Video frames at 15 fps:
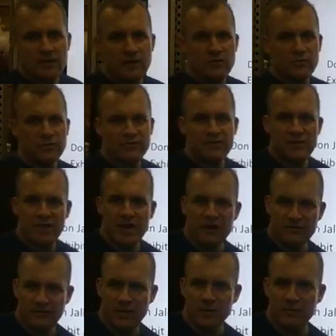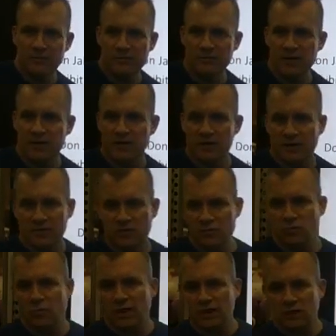Chrissy, yes, I would say that you're
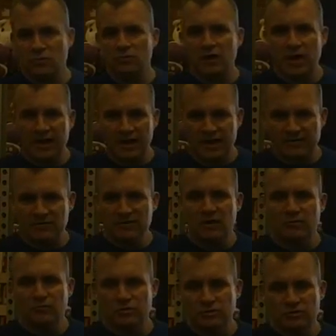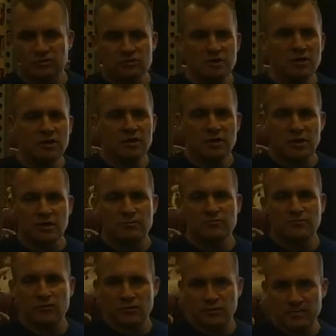right. You've got to have coverage
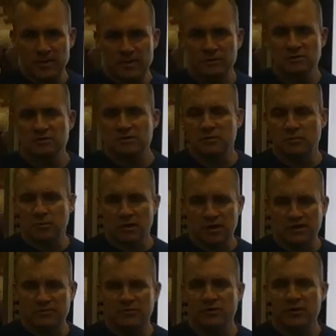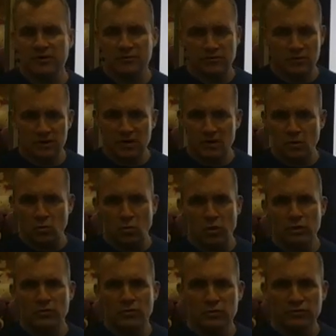for the meals and the breaks. You got to
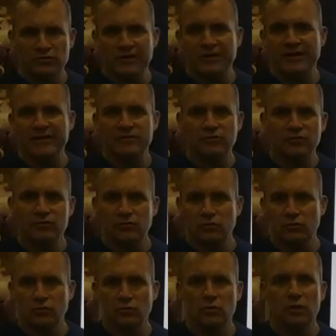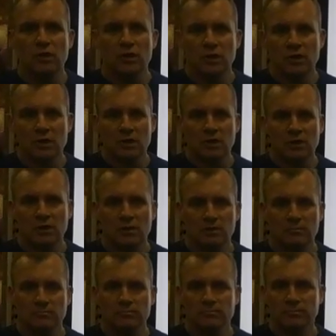work those into
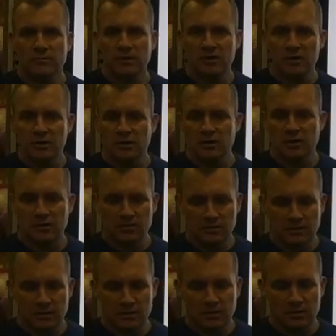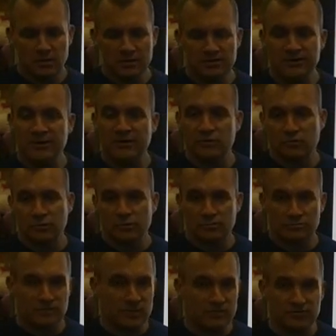the schedule.
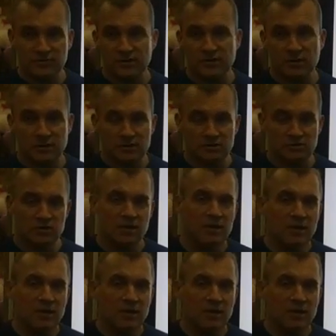Definitely lunch.